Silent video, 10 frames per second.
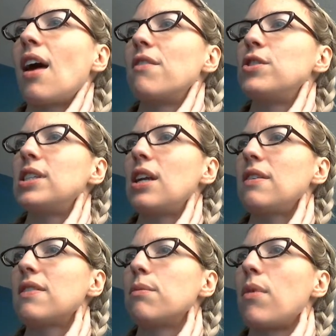Have you seen
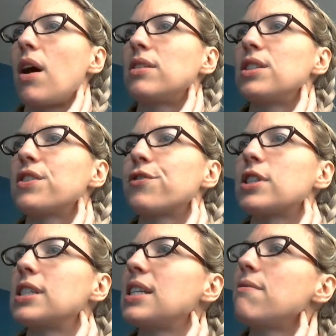any of the models for
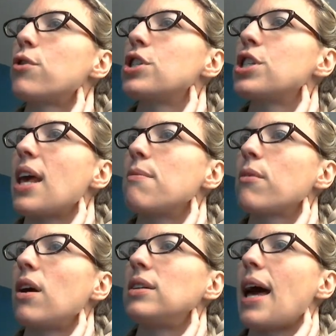Steamforged game
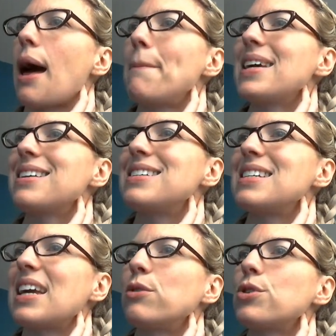called Epic
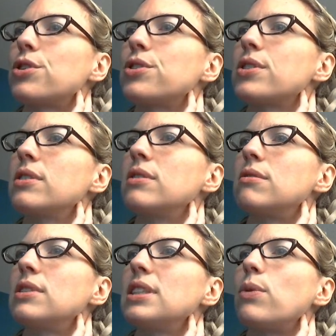Encounters?
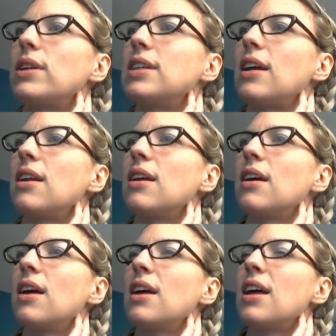Really well done.
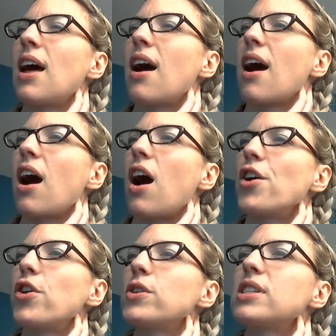
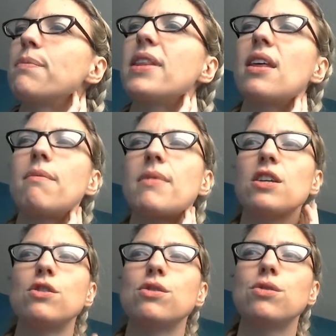Are those some of them that
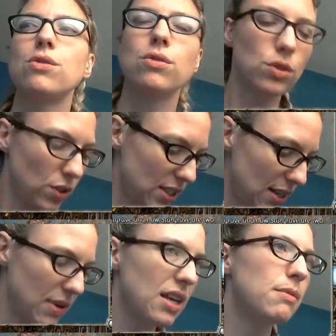you
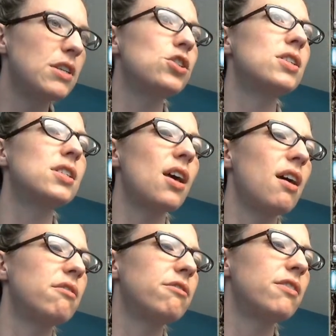sent me images
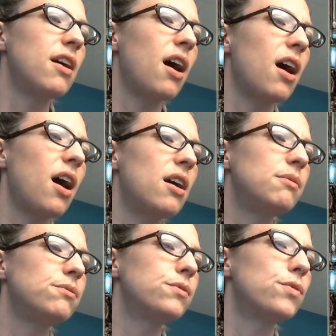of,
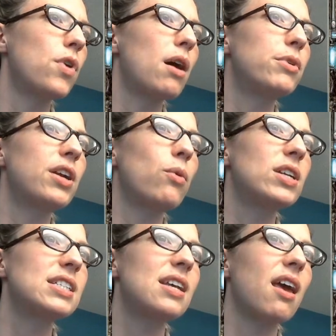Robert? I
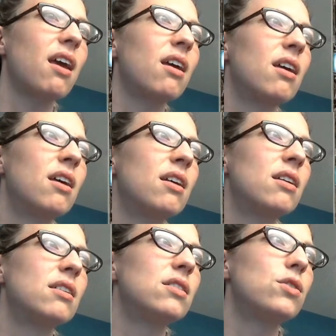want to say
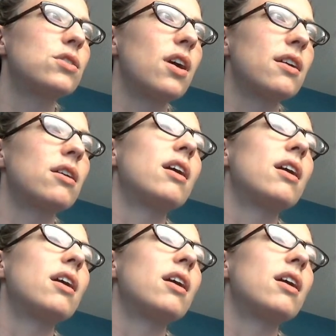you were talking...